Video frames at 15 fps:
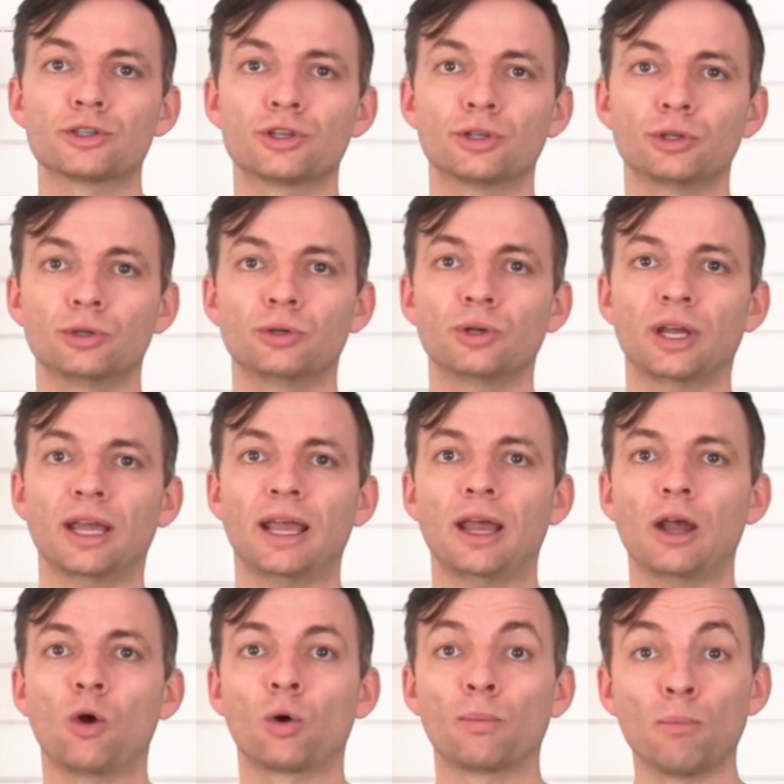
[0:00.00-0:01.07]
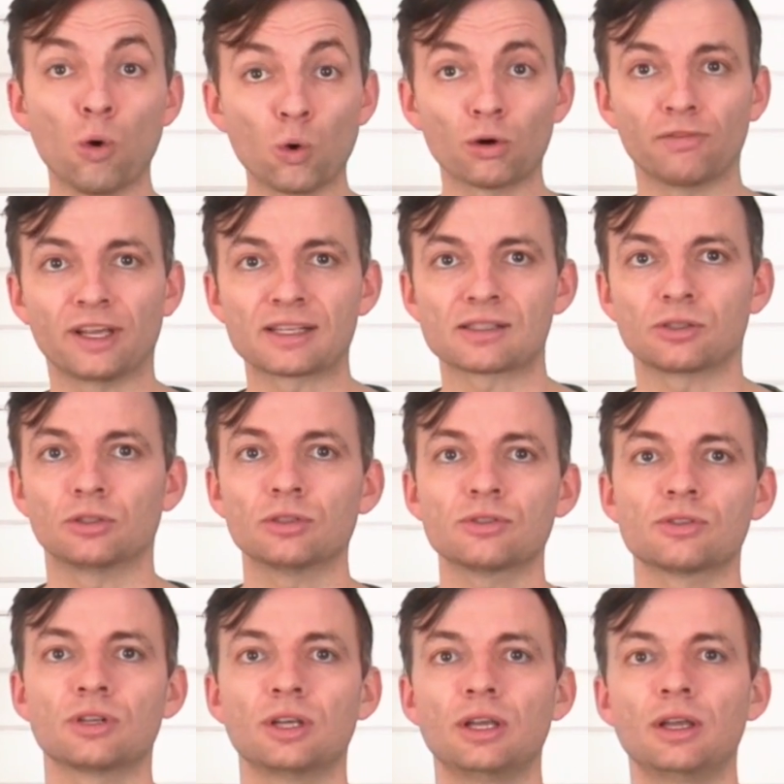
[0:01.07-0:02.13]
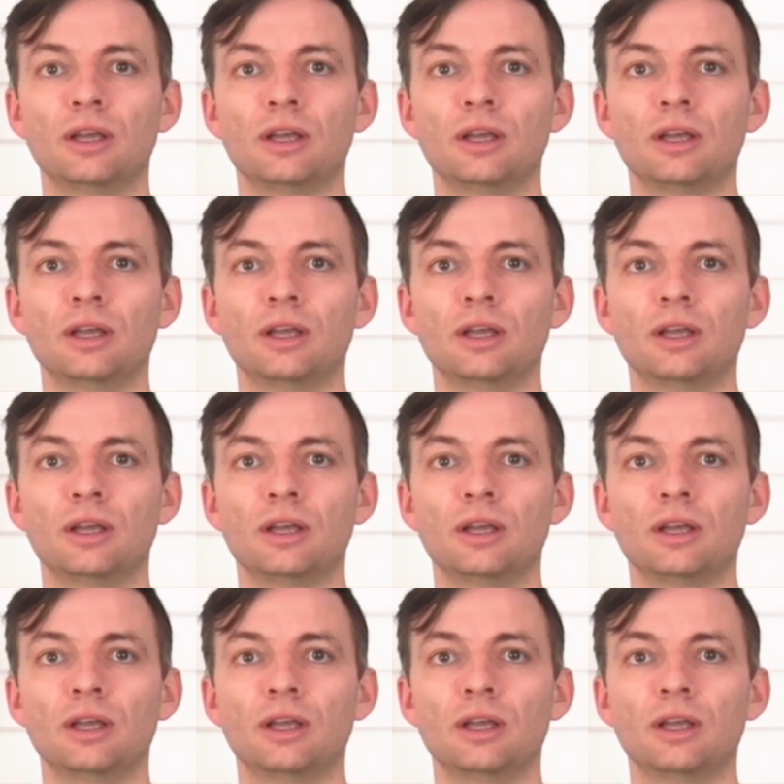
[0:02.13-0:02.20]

two or more vessels,